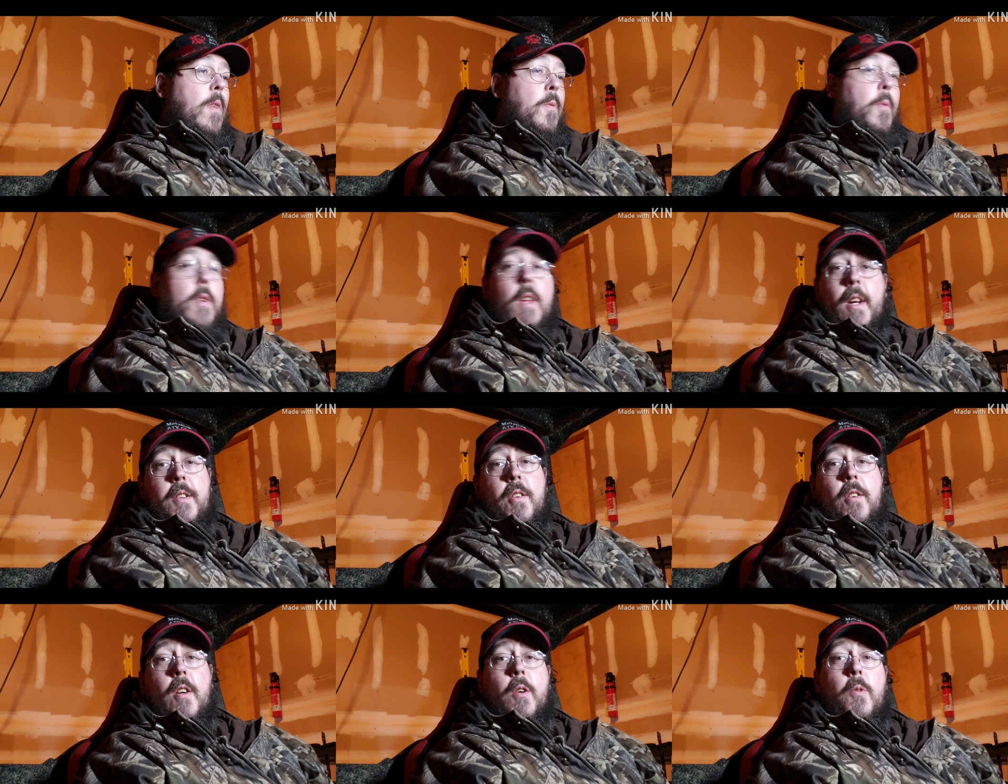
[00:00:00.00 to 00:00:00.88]
Would like to
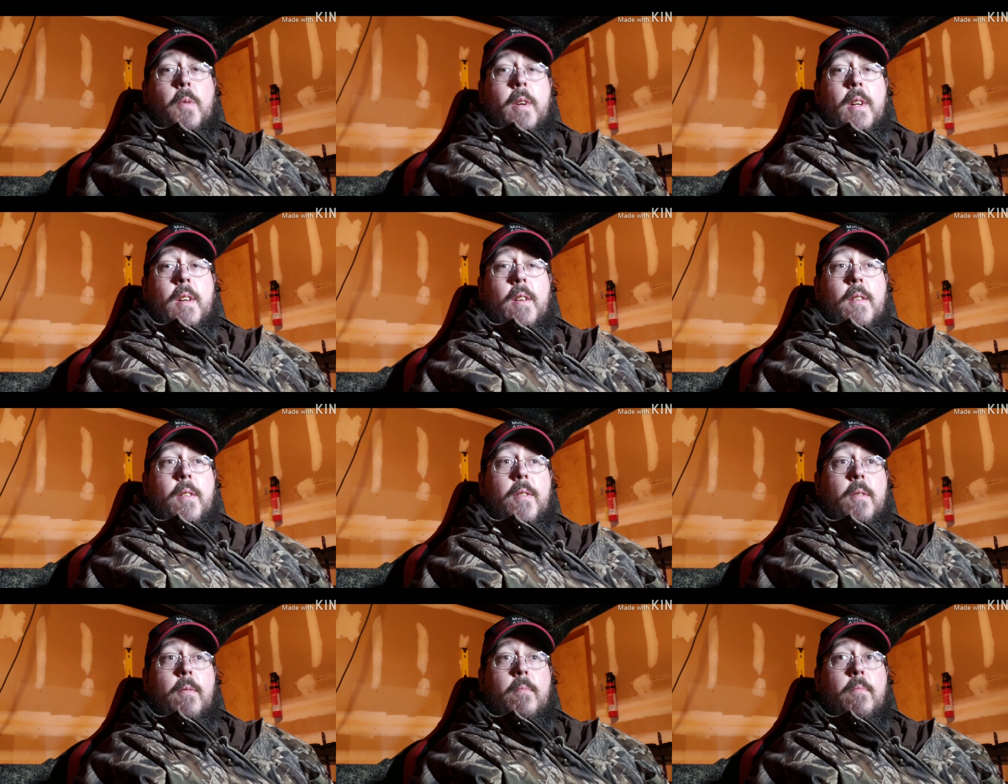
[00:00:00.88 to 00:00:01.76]
go
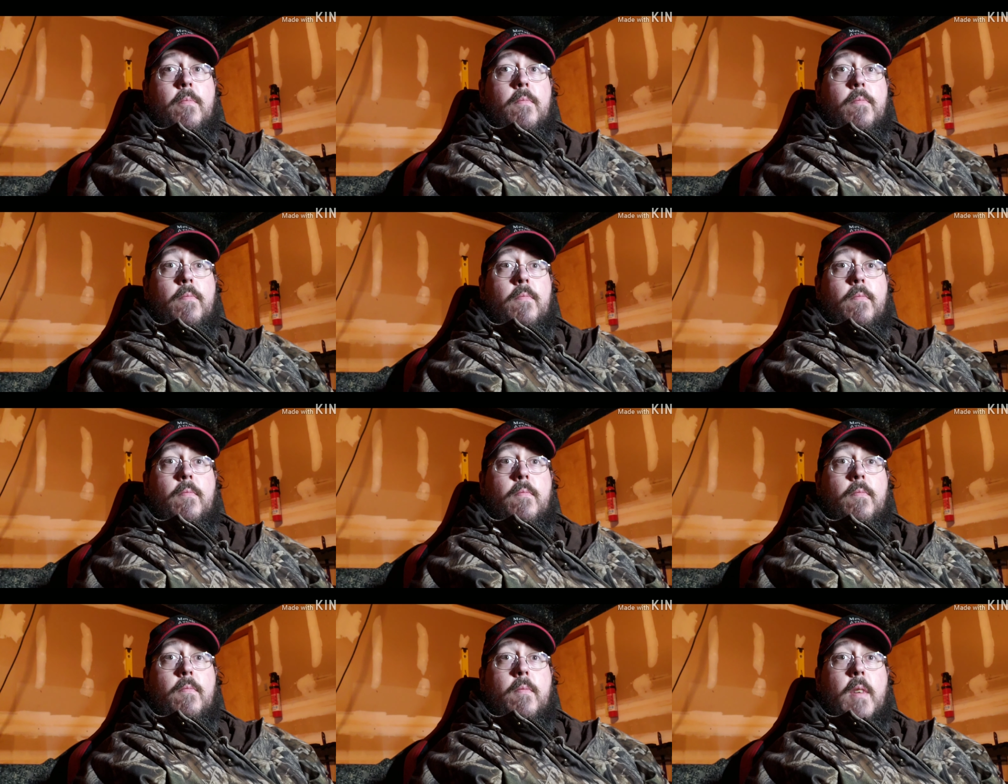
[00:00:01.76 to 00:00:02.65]
with
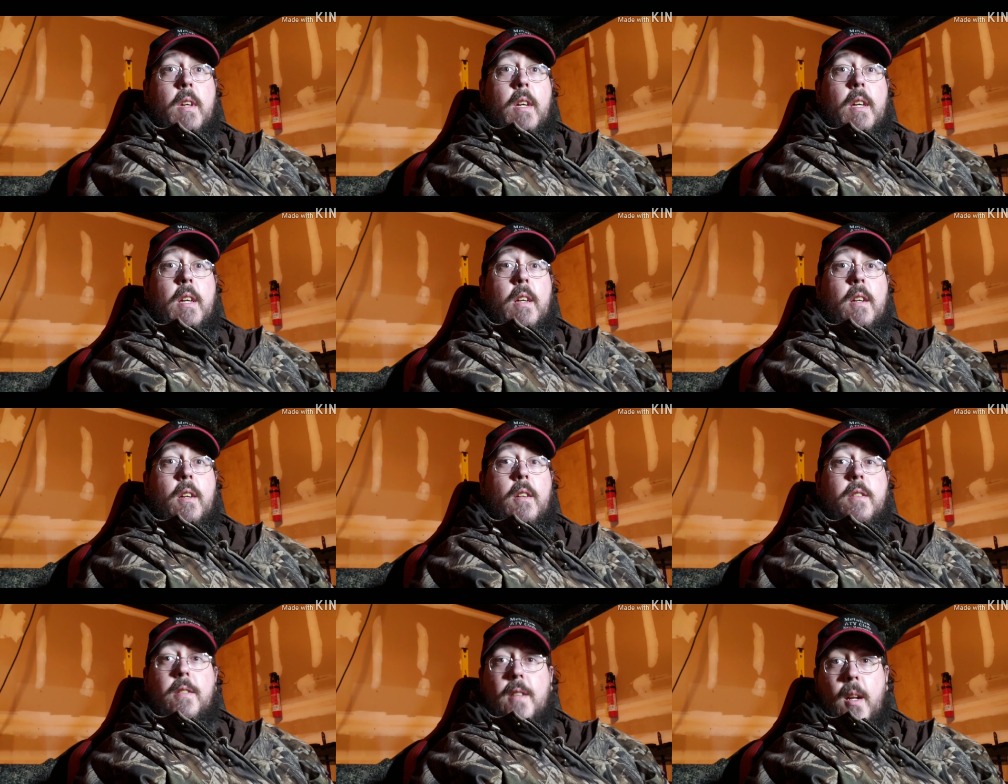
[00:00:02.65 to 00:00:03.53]

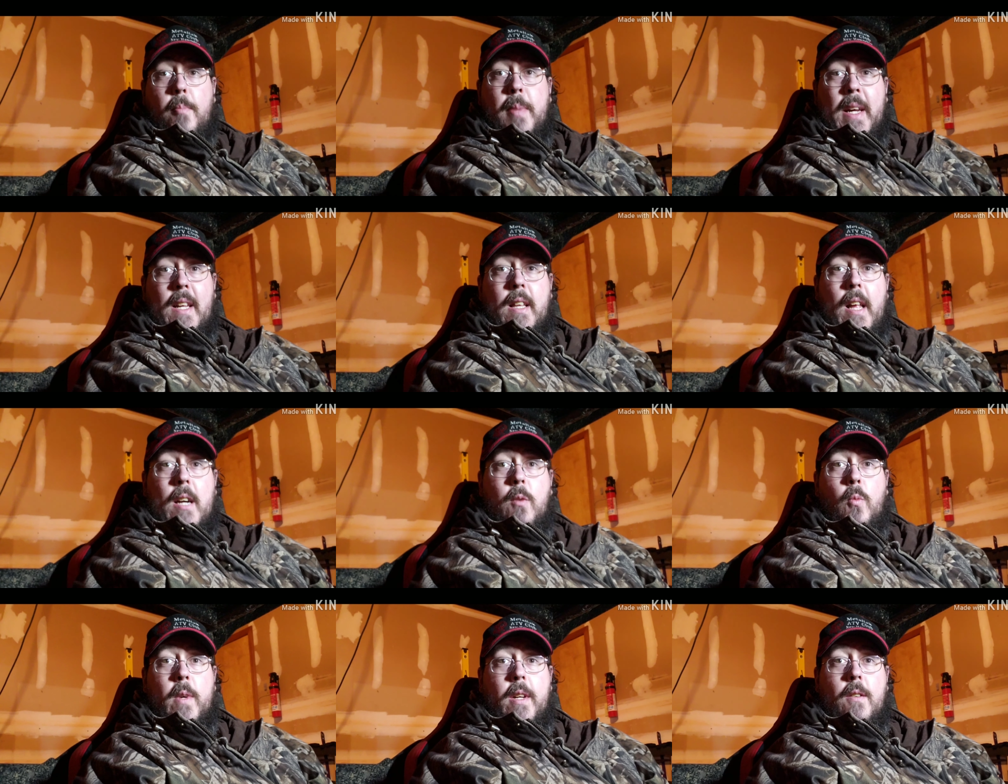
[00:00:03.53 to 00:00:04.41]
a set of
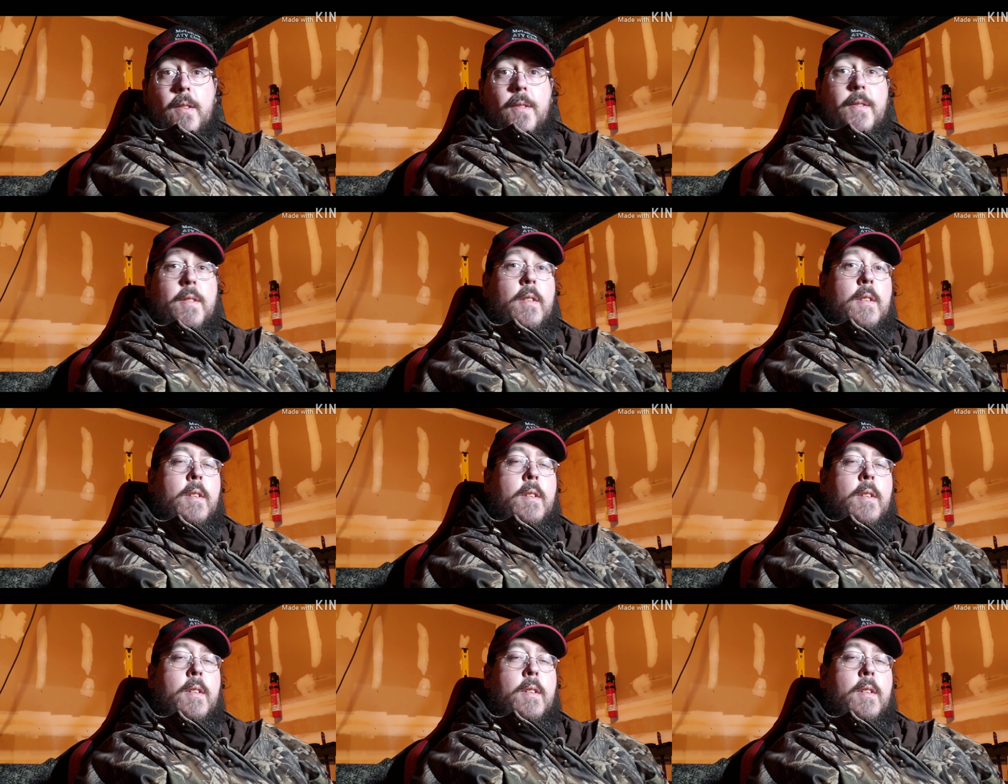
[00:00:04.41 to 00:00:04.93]
beadlock wheels